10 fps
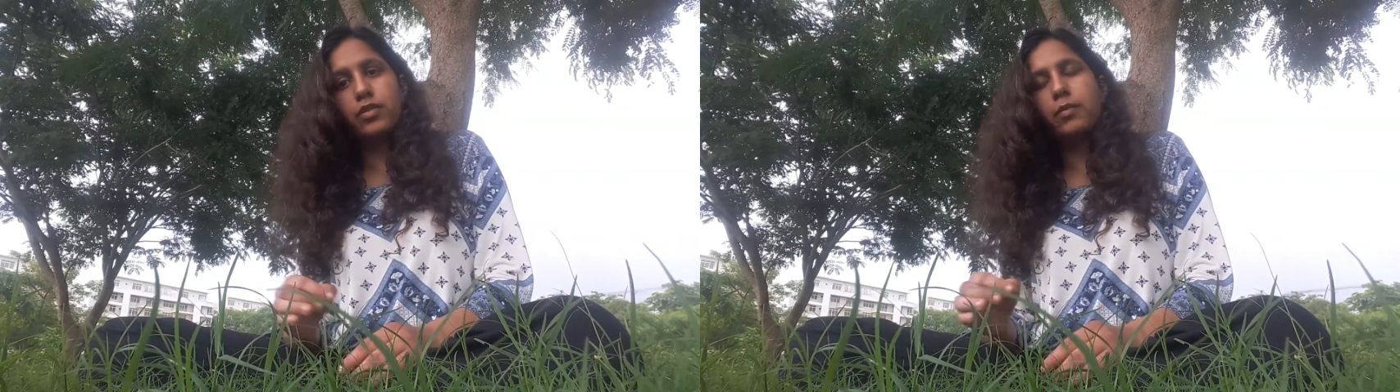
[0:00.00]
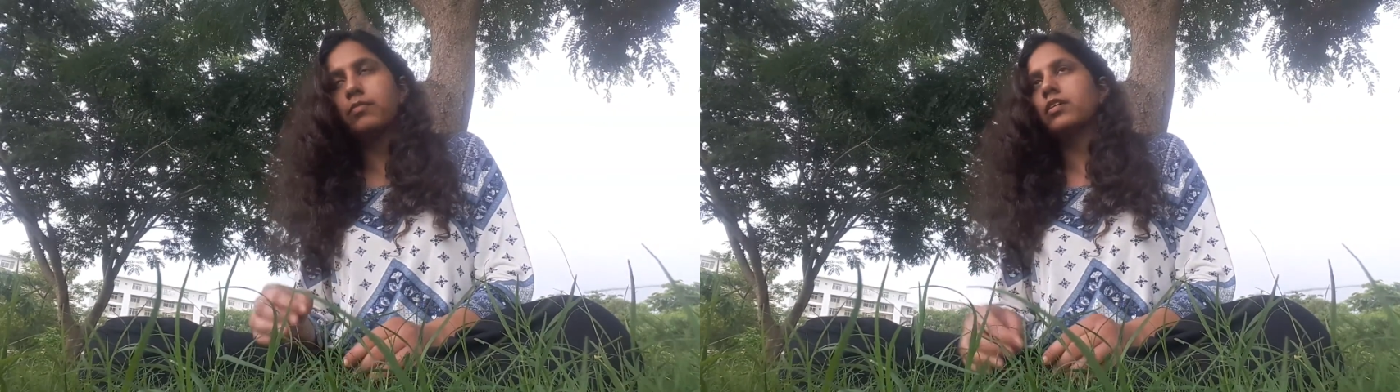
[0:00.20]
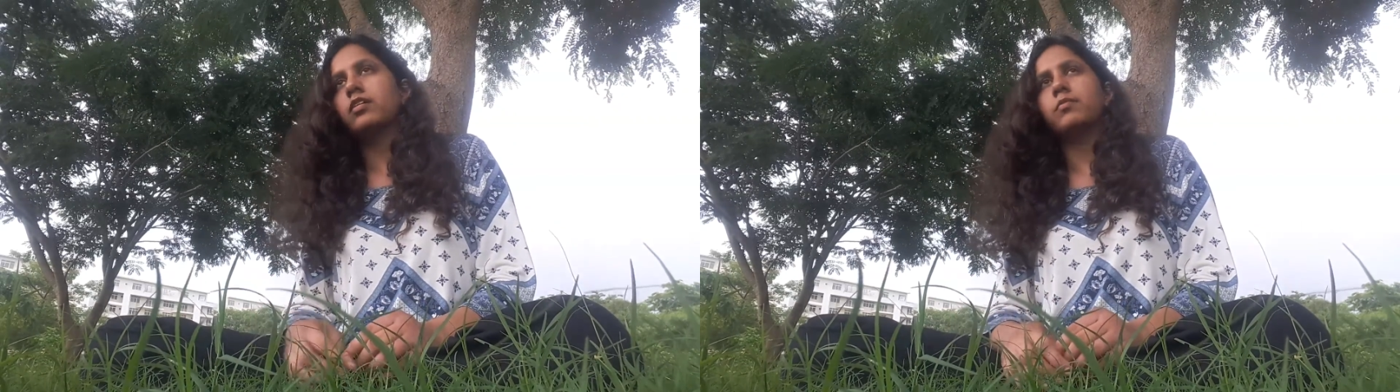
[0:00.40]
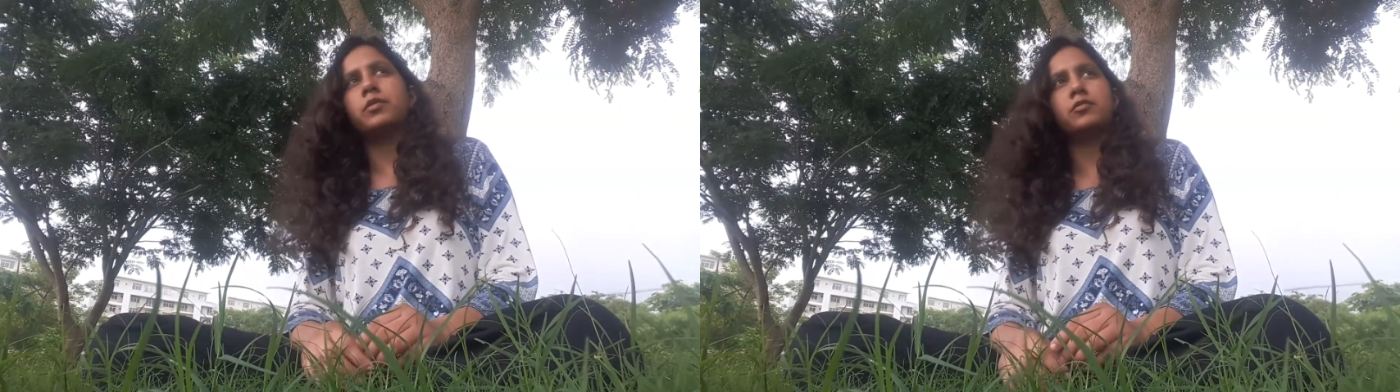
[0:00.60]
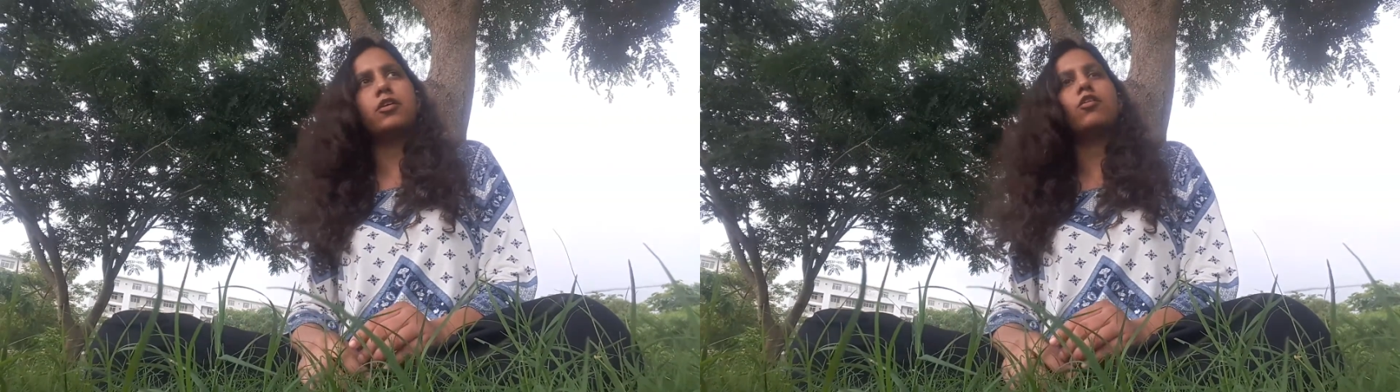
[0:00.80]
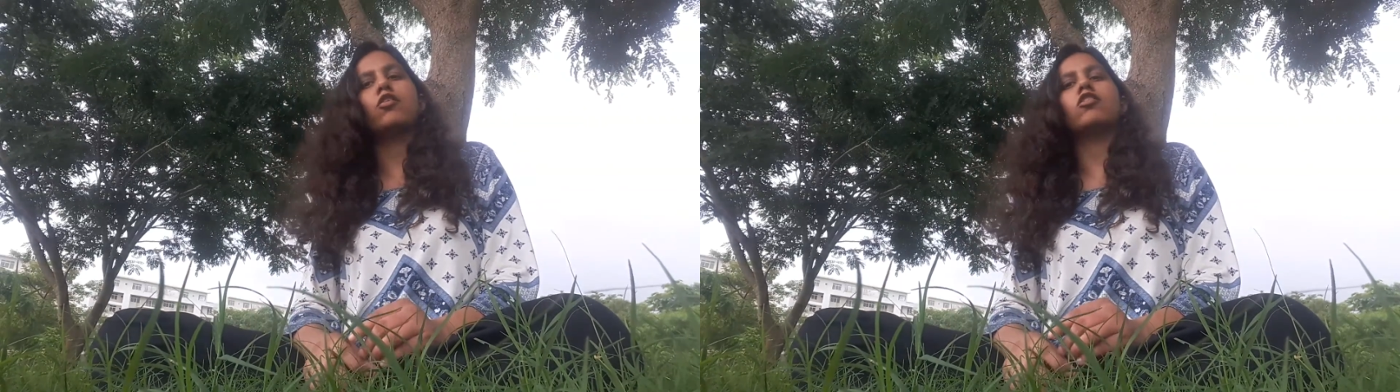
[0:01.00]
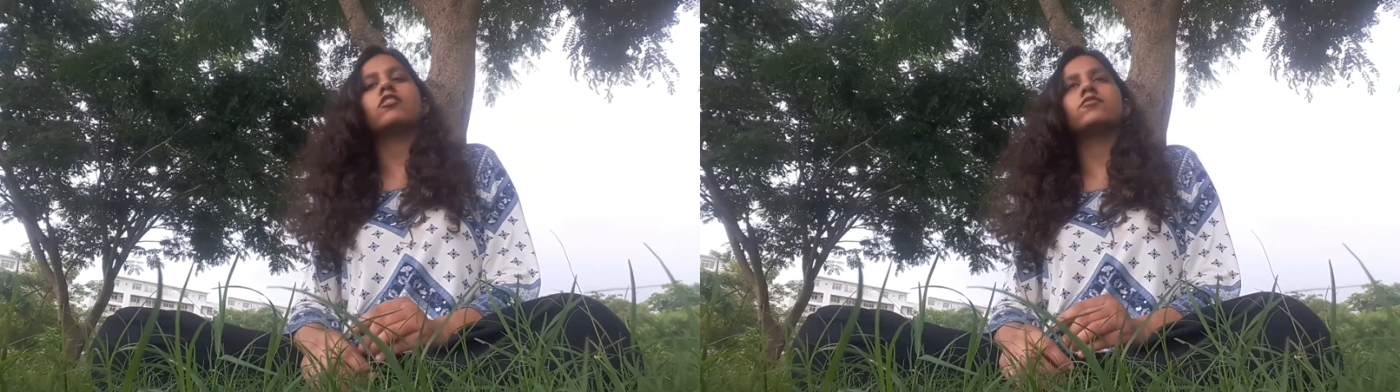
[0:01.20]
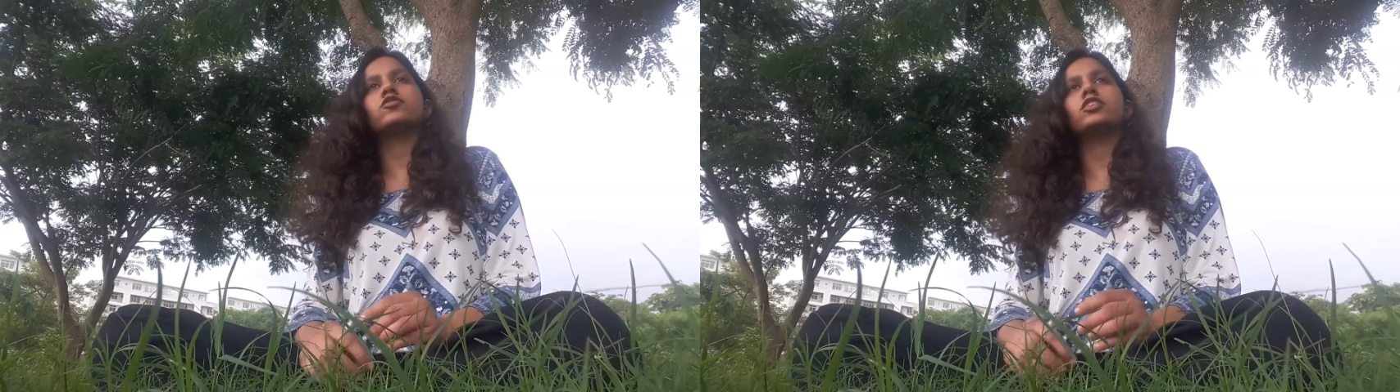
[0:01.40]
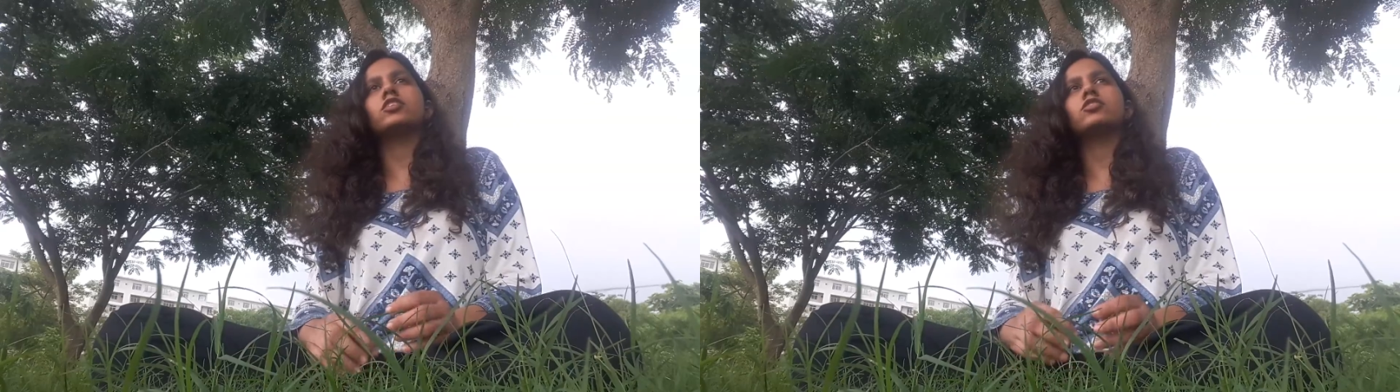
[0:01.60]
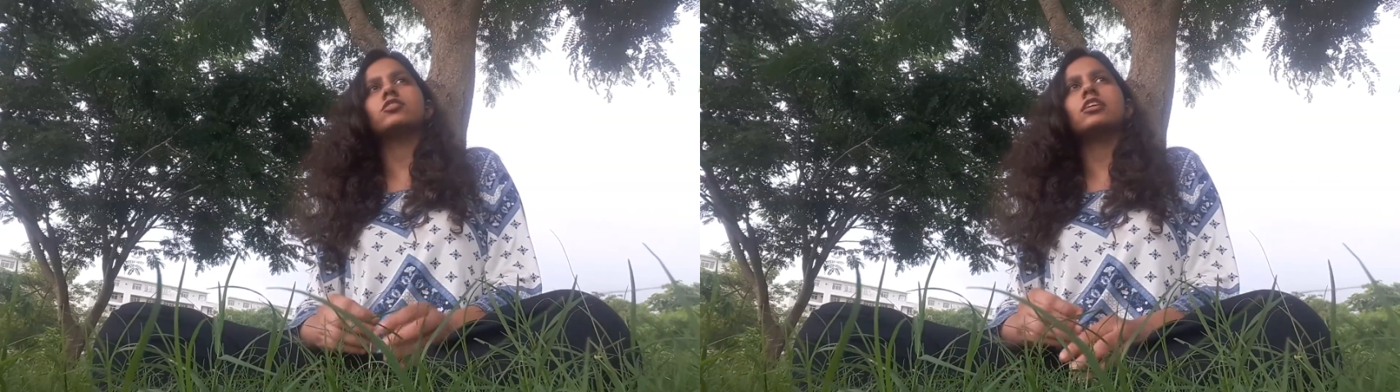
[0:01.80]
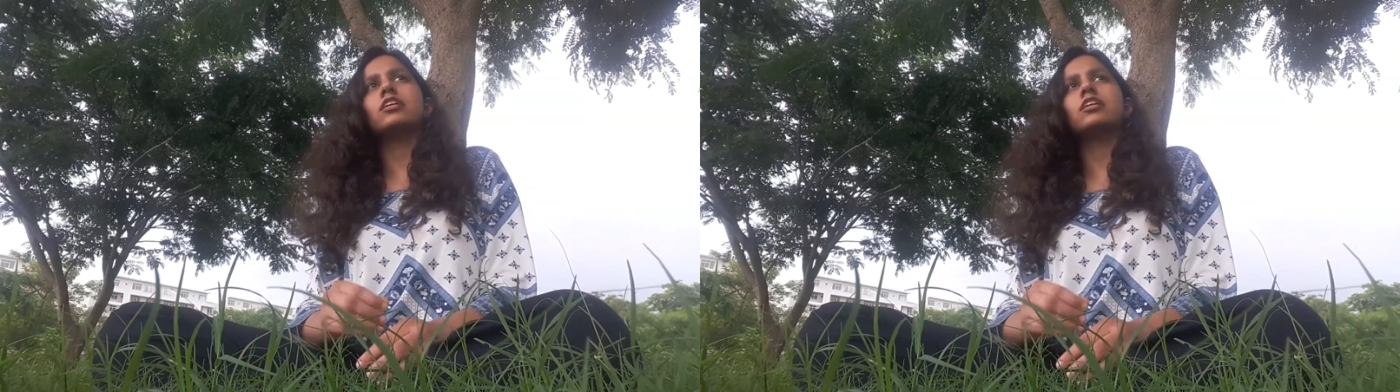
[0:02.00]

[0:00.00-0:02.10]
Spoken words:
They bring about a lot of change